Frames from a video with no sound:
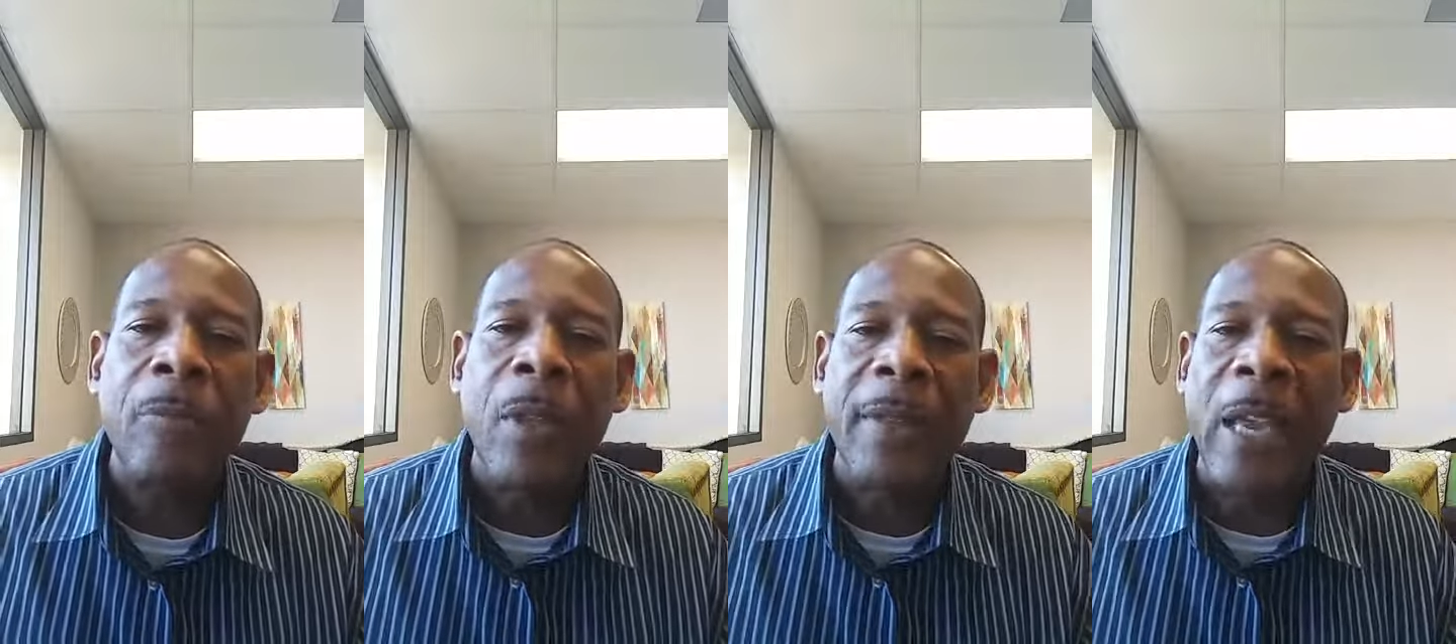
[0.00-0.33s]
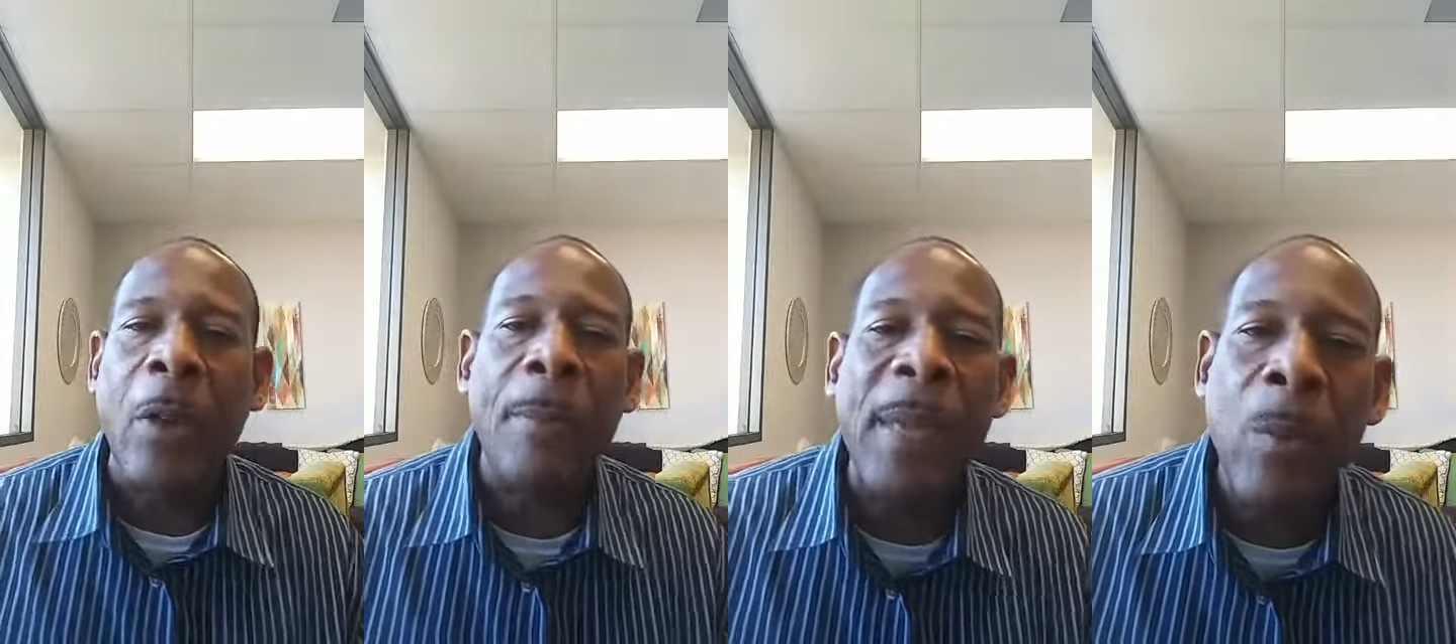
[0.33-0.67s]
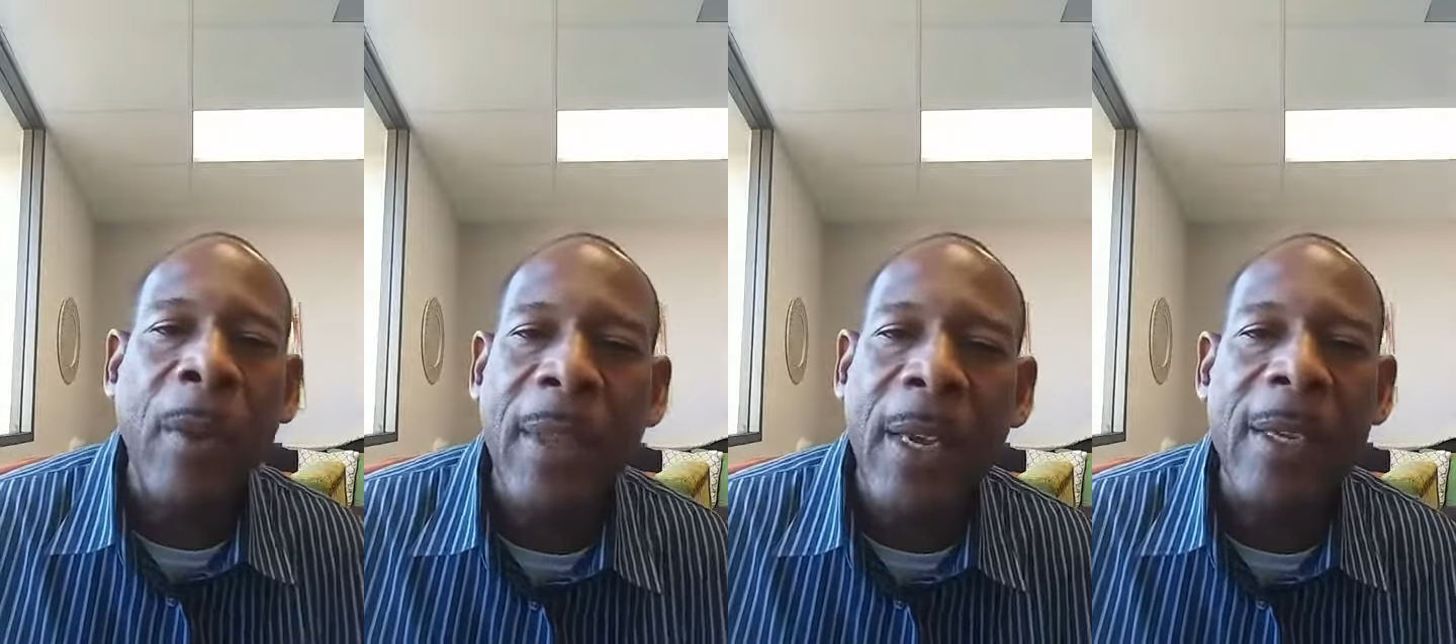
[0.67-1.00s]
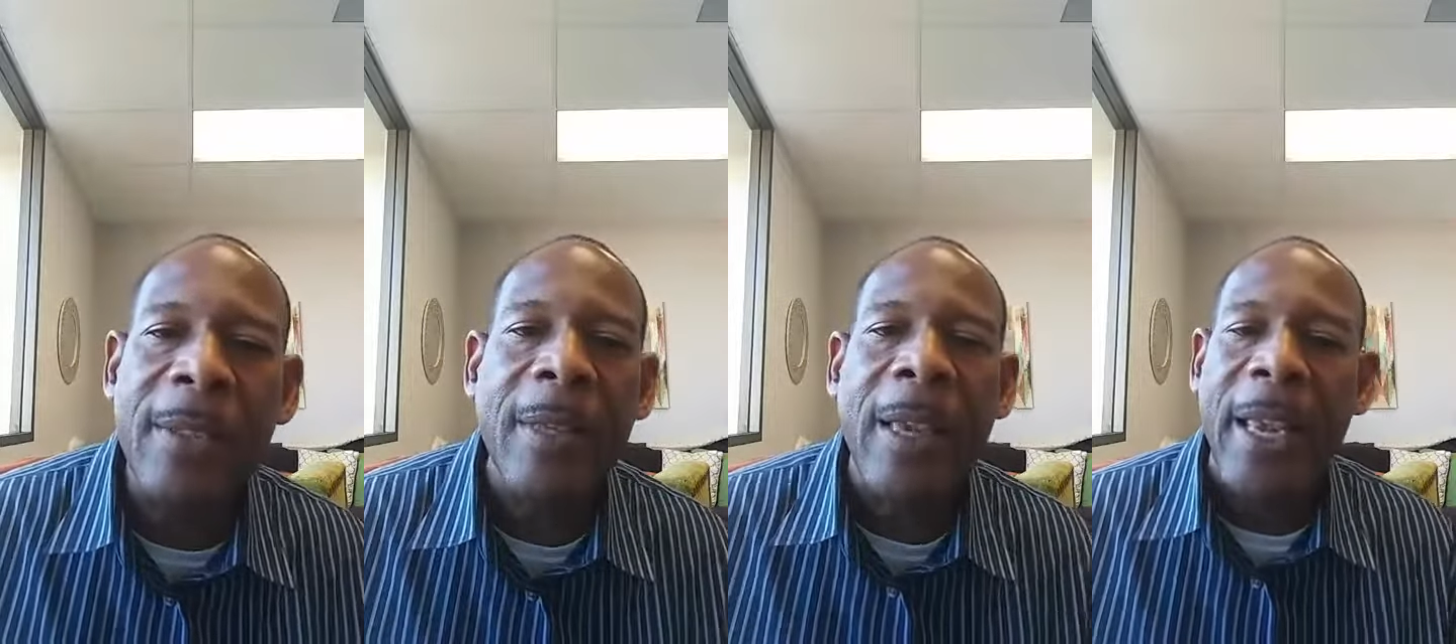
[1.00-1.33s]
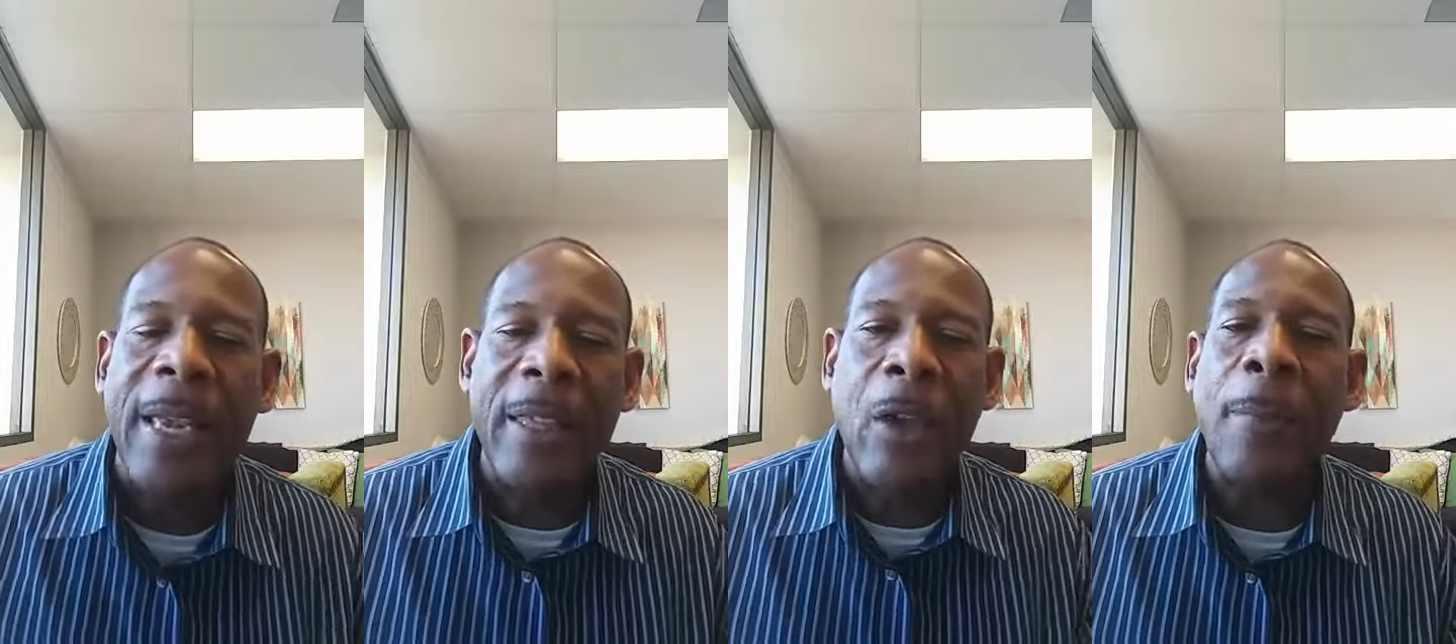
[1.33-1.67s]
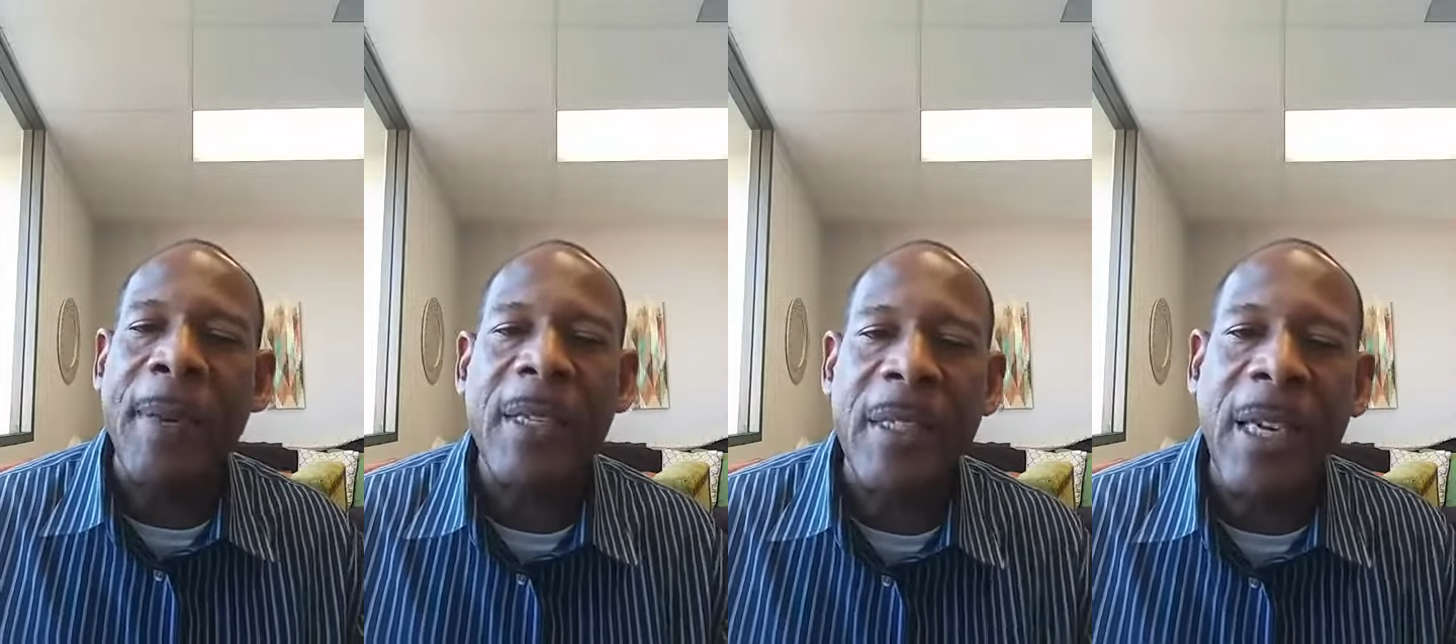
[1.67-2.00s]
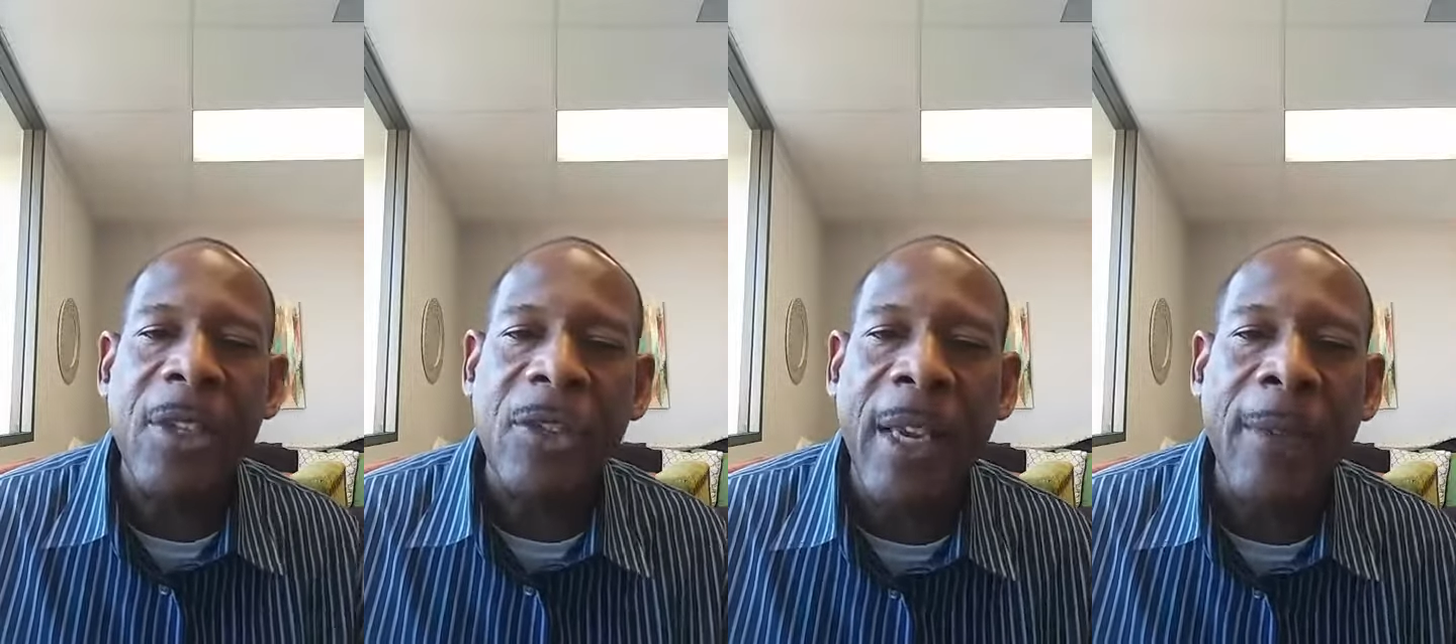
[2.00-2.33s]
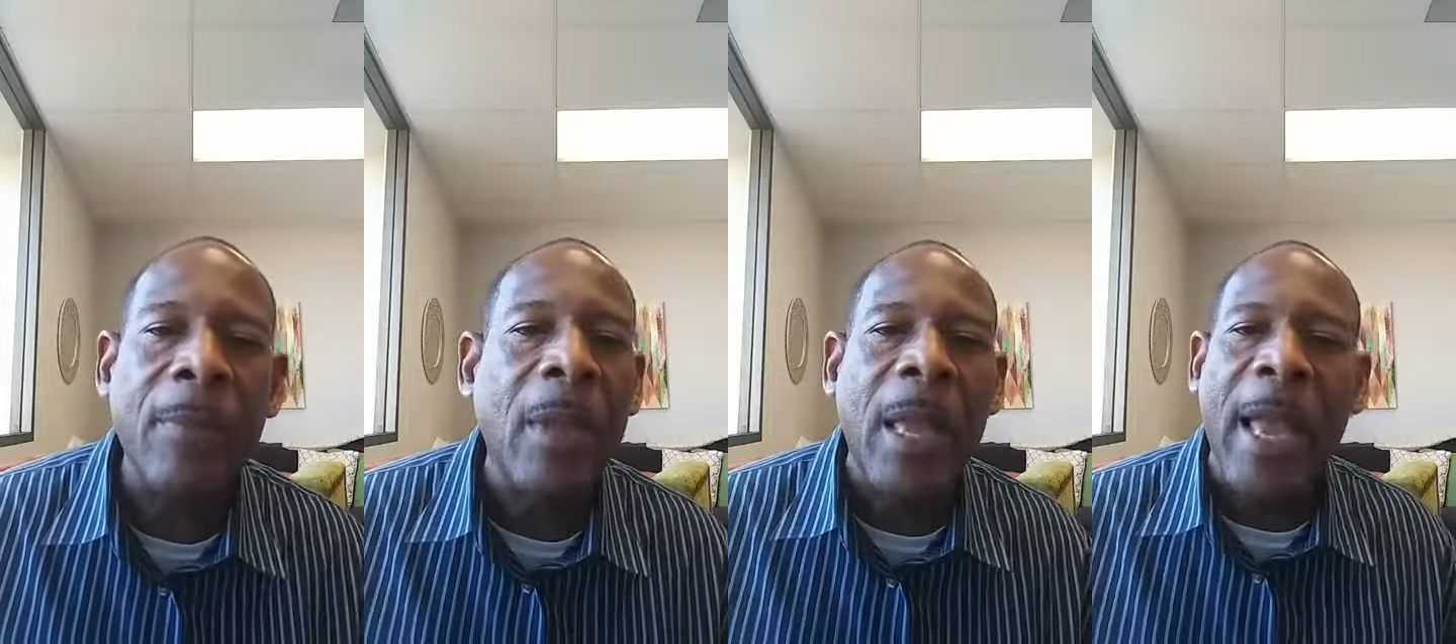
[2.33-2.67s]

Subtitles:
They'll be with us and they'll be teaching.